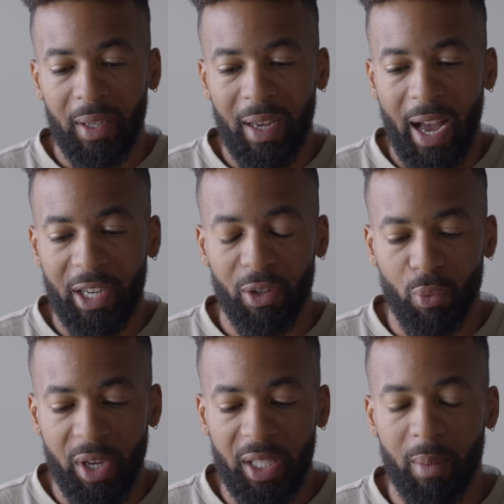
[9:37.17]
I could
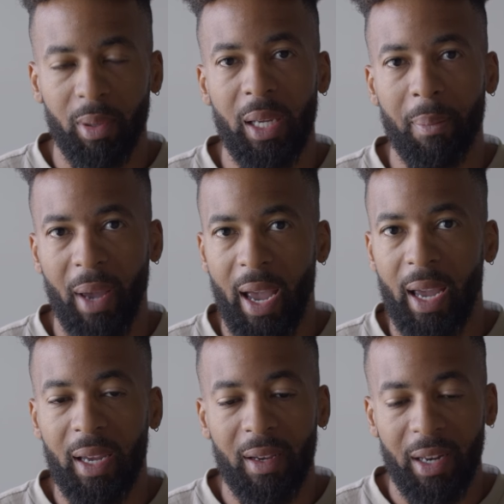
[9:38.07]
reasonably
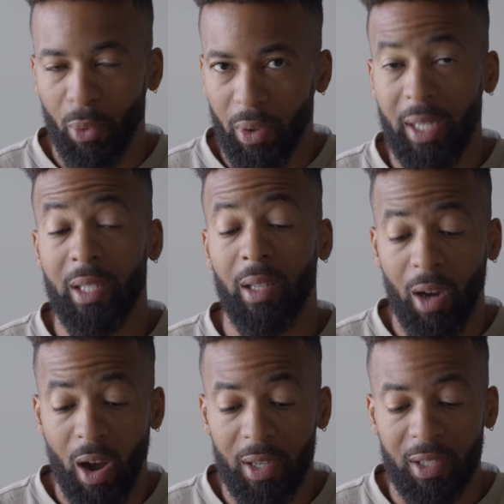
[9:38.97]
pay, and we'll get to the
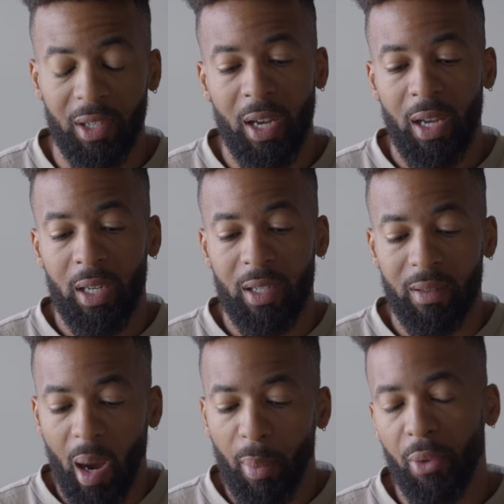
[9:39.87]
cost,
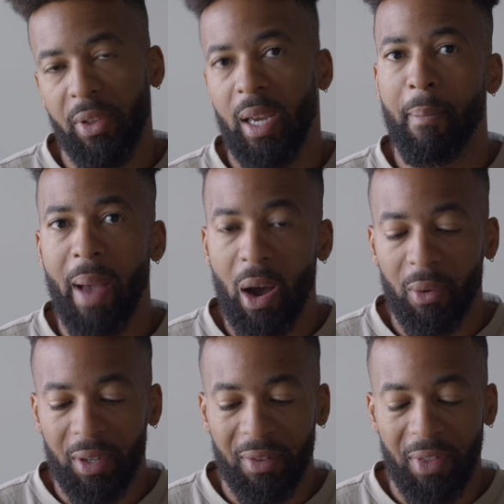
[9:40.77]
double the
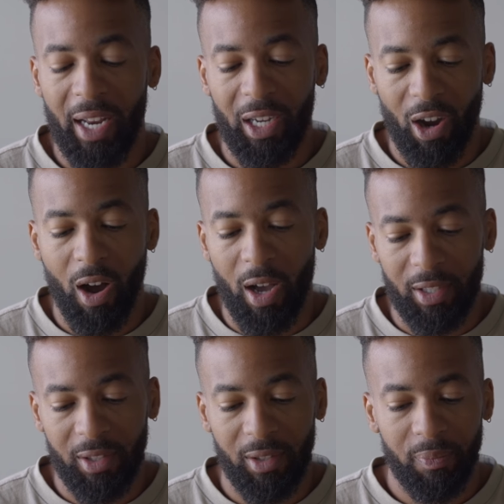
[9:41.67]
amount that it
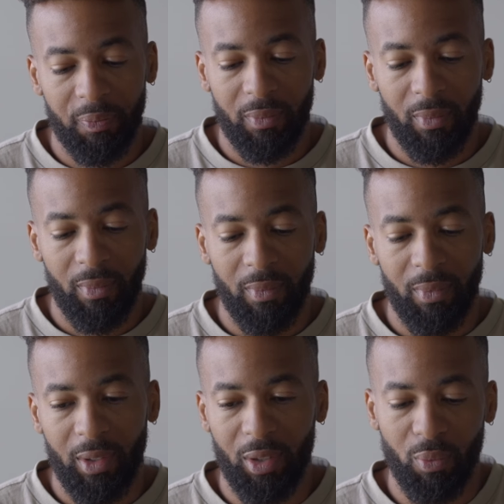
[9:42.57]
costs
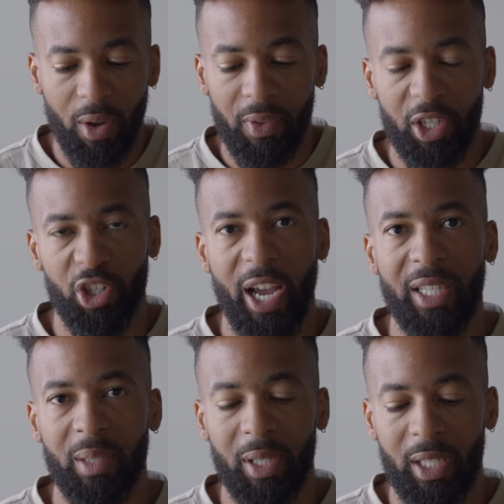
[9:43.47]
to run this
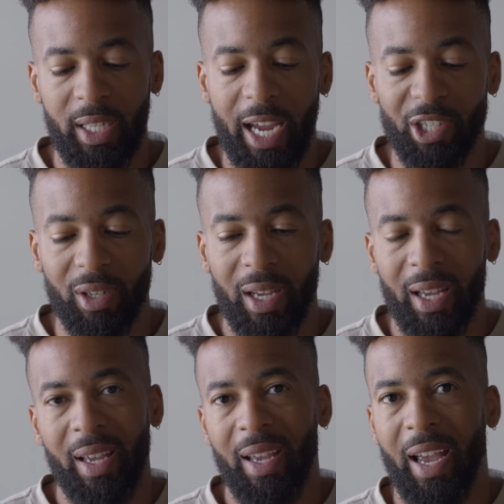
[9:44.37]
ChatGPT agent,
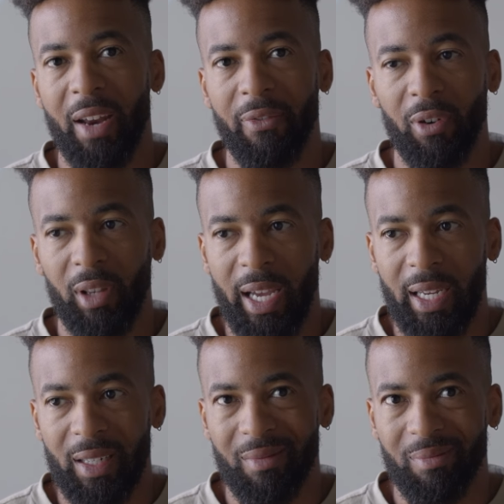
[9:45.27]
and for
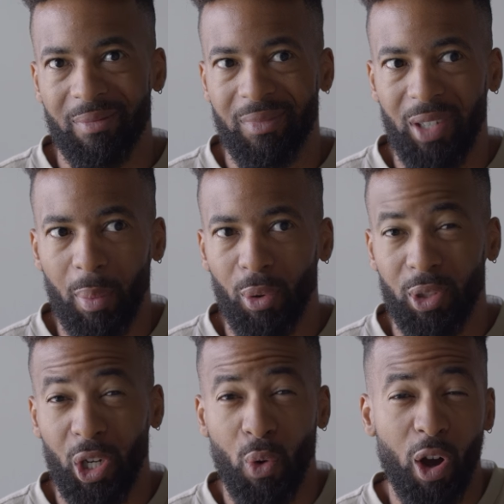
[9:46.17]
like double
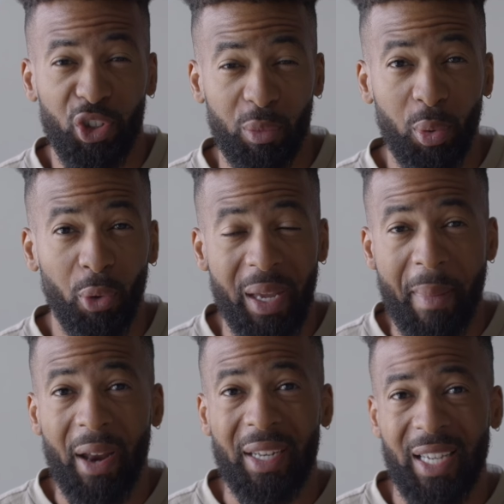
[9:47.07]
to quadruple the
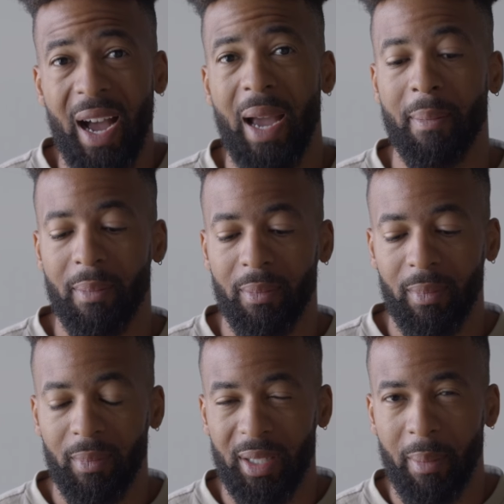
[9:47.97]
amount of time.
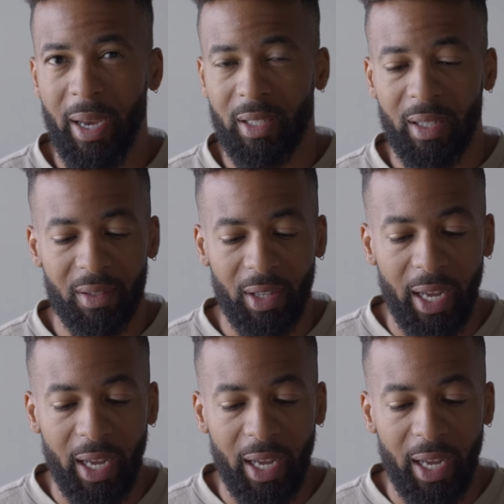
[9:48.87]
Does that make sense?